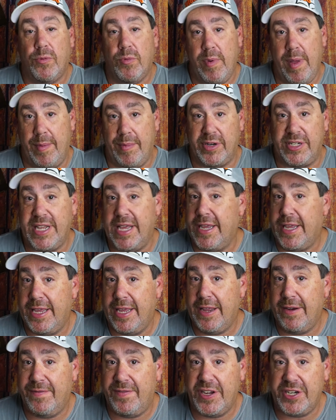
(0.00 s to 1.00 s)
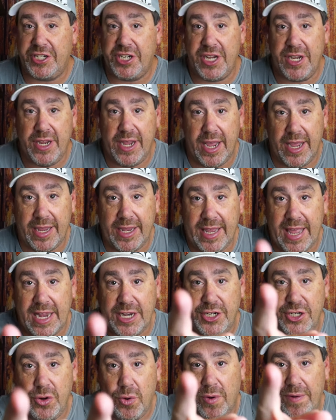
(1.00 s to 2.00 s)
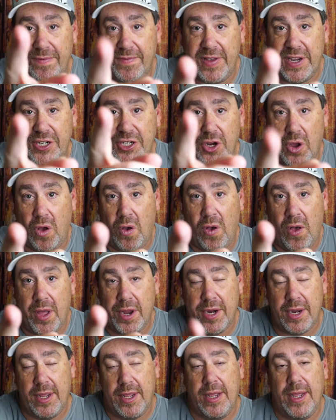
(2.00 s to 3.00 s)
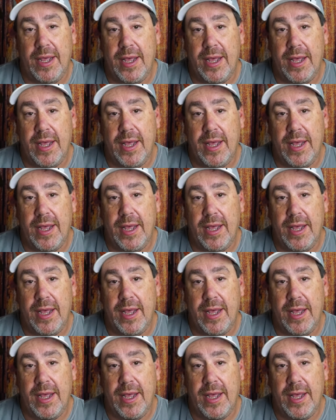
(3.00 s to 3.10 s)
Remember, take a kid fishing, get your fish on.